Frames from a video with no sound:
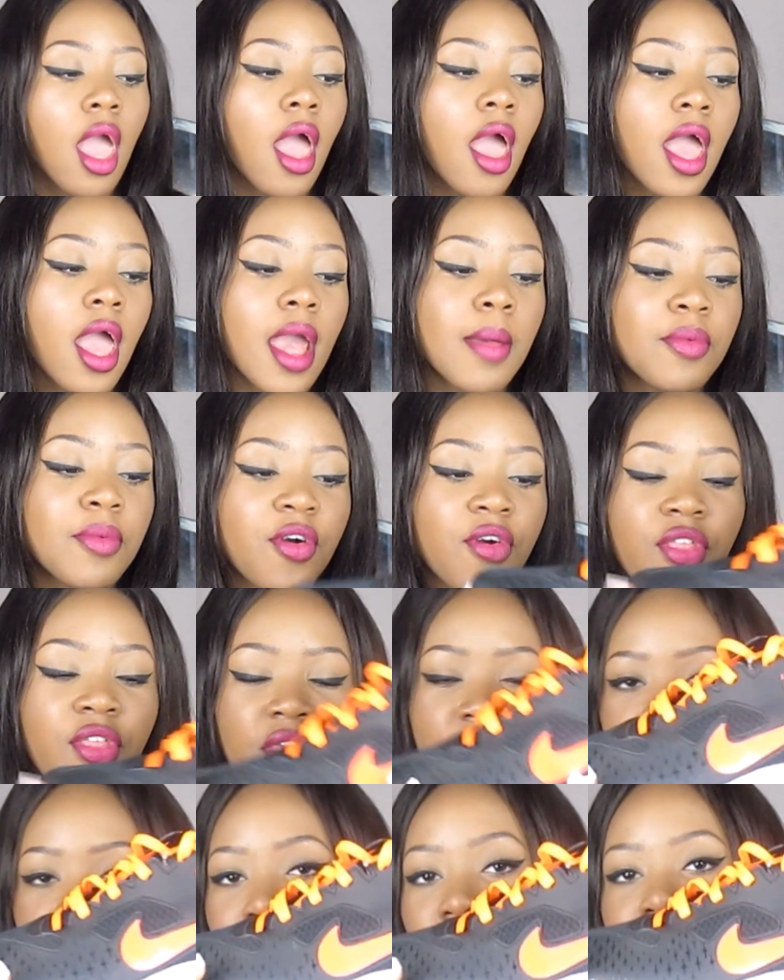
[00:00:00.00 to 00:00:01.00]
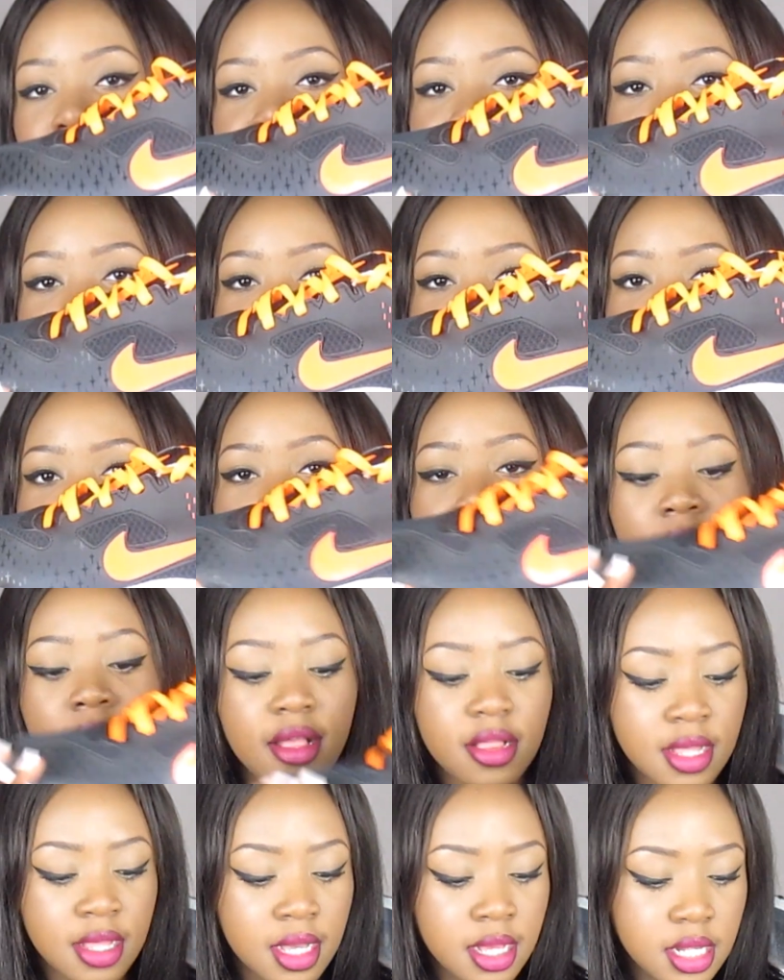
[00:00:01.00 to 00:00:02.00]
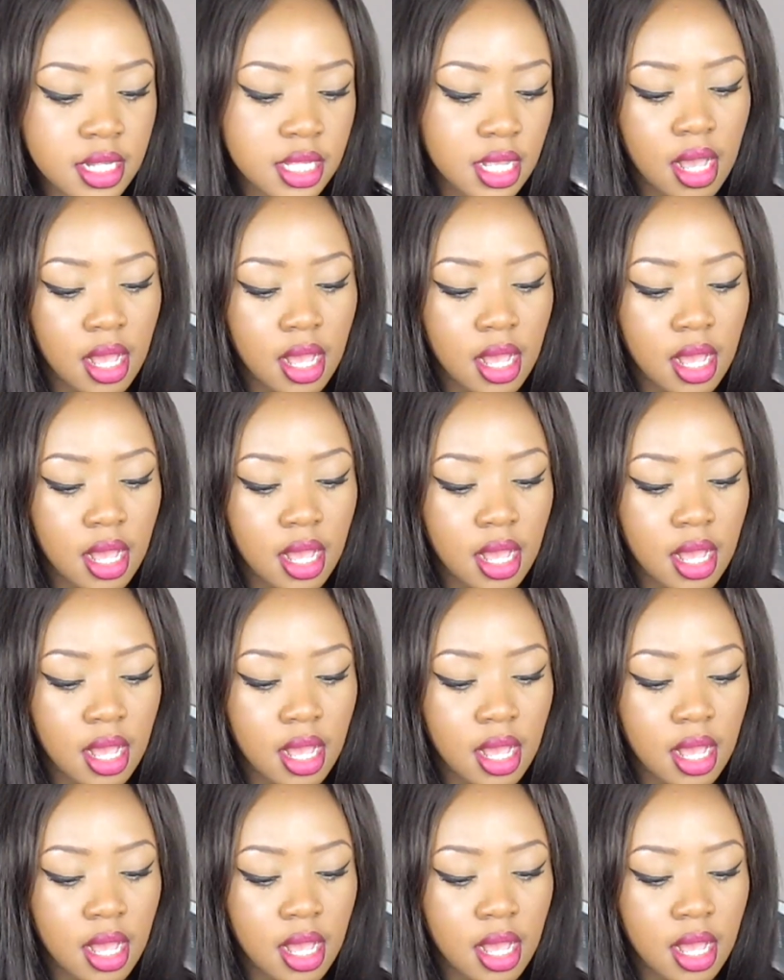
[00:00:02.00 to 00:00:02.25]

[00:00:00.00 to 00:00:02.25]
But other than that, I really, really like these.